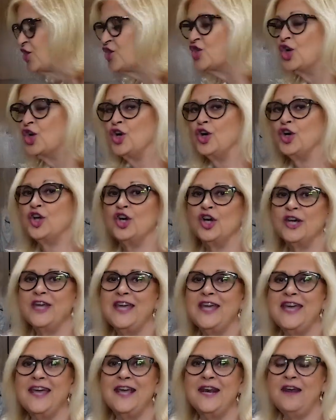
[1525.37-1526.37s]
sugar
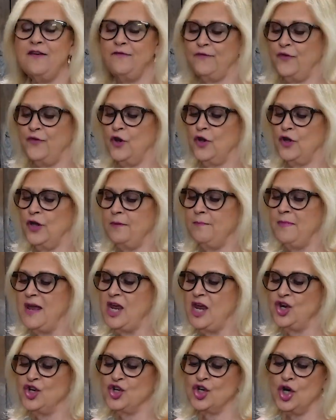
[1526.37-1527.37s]
cookie in it for good
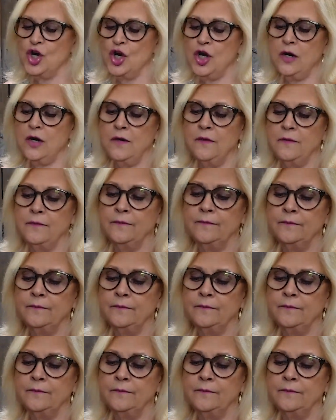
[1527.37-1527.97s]
measure.